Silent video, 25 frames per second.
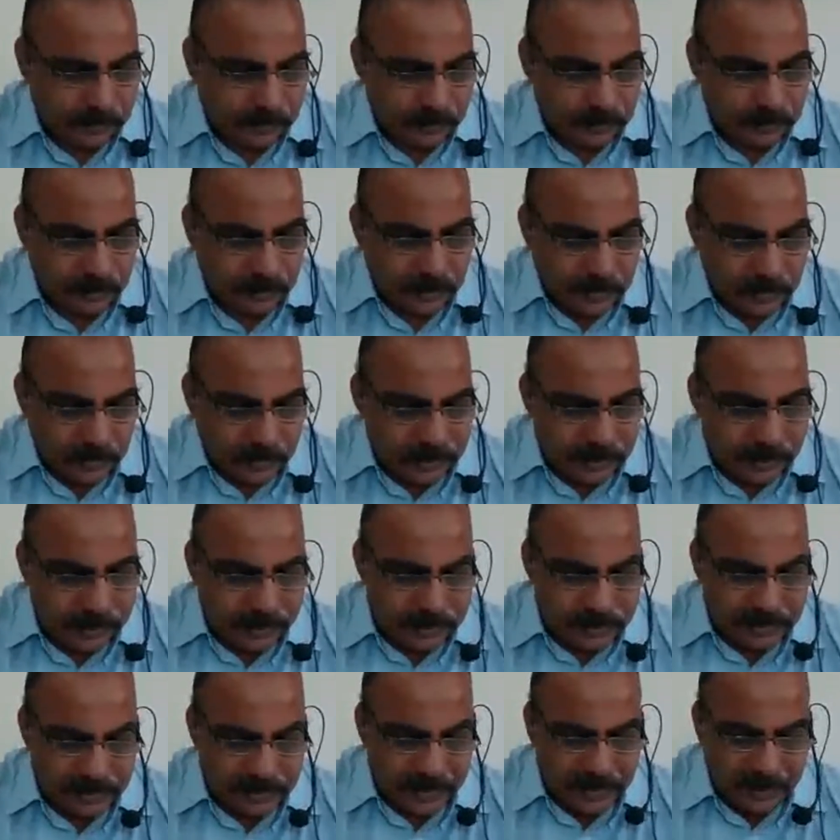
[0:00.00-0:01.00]
So in this
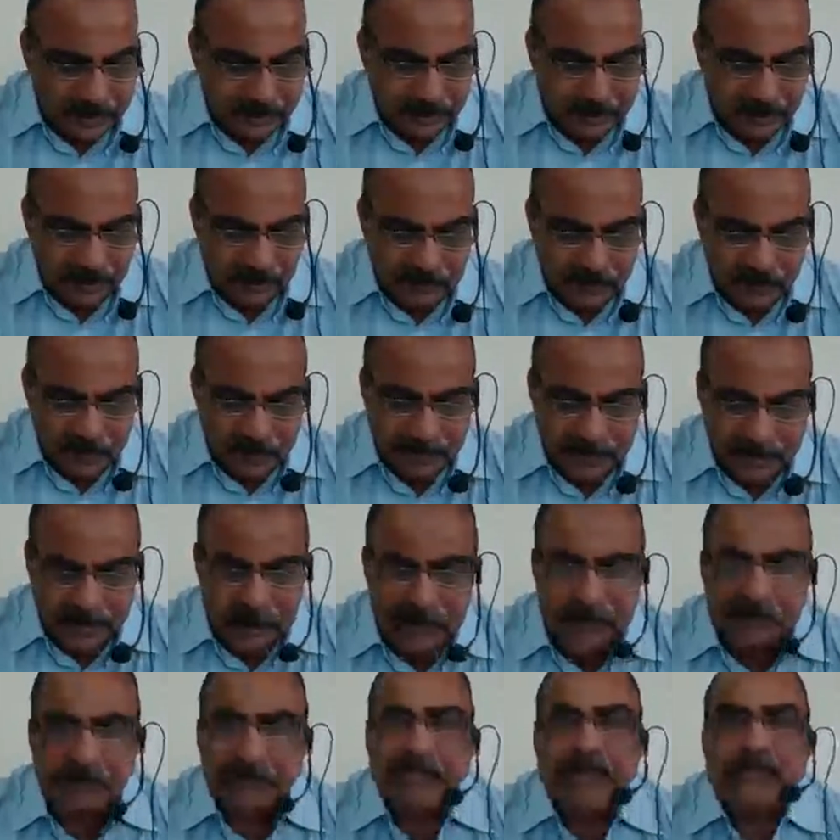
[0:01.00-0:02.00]
chapter, we'll be
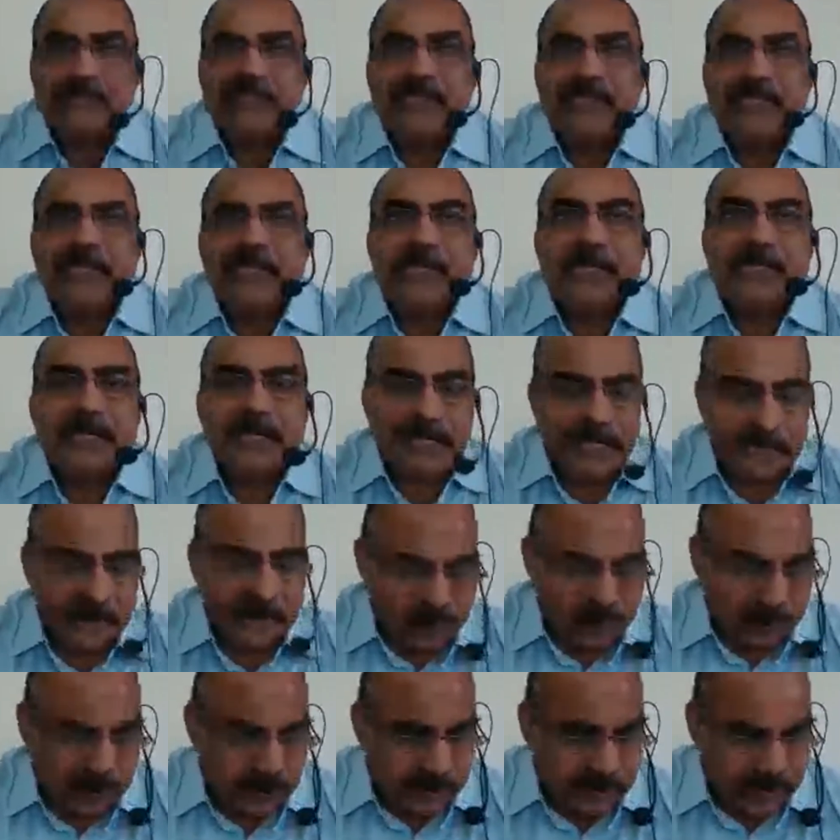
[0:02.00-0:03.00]
basically learning
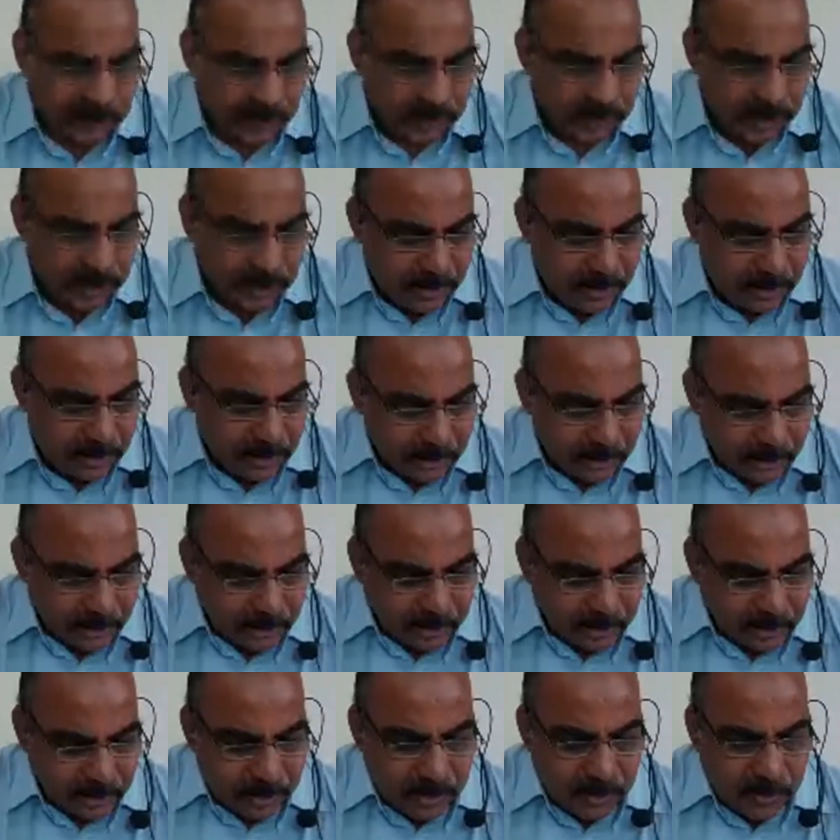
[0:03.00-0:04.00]
about the
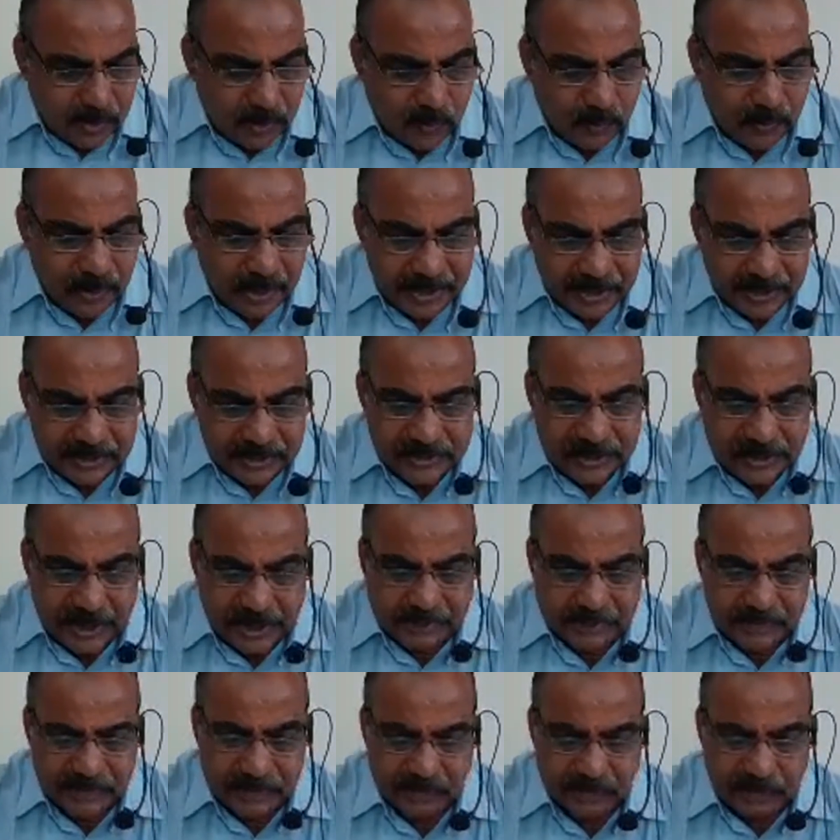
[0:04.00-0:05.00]
various
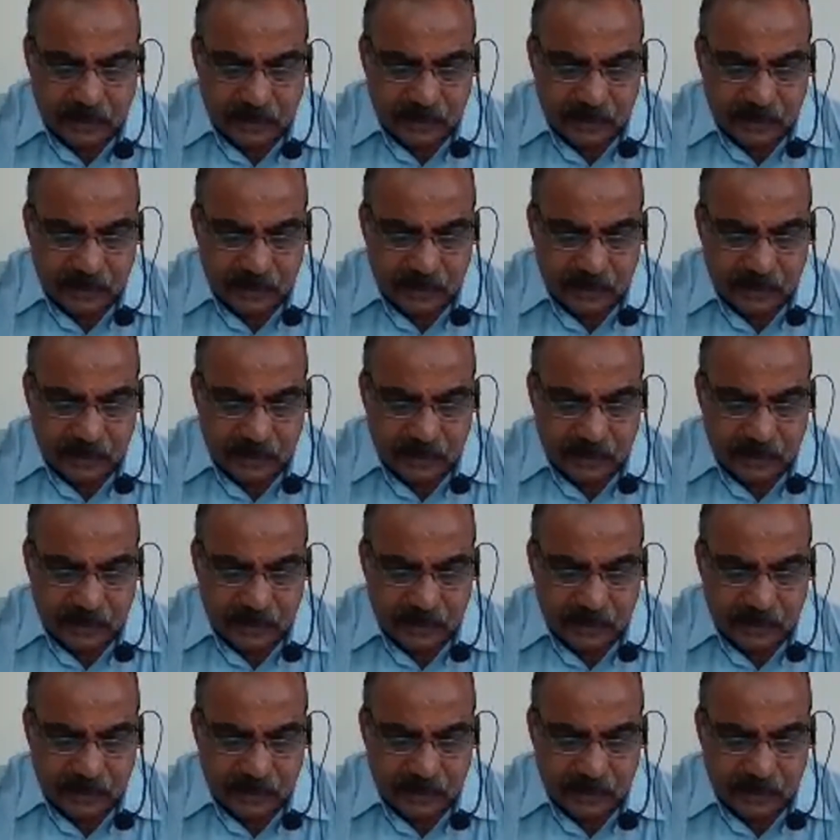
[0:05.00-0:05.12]
types of